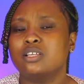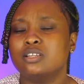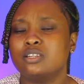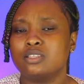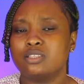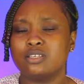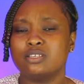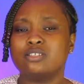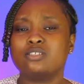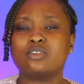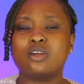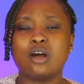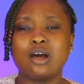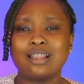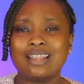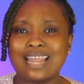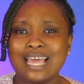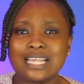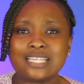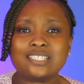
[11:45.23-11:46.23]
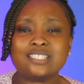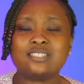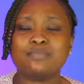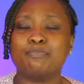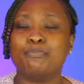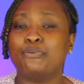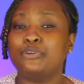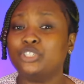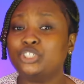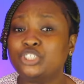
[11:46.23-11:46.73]
These scholars,
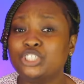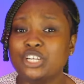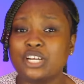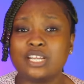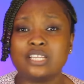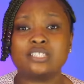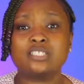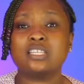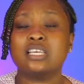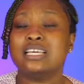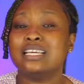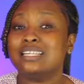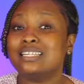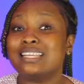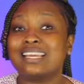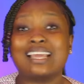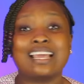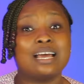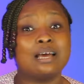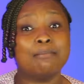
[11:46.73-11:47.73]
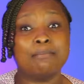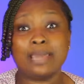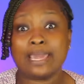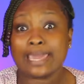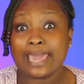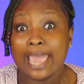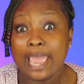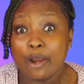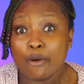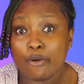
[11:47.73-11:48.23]
preachers, they can
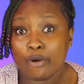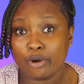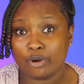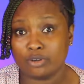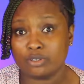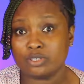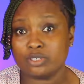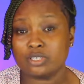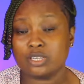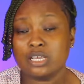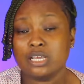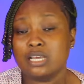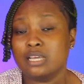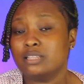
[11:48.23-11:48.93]
make errors.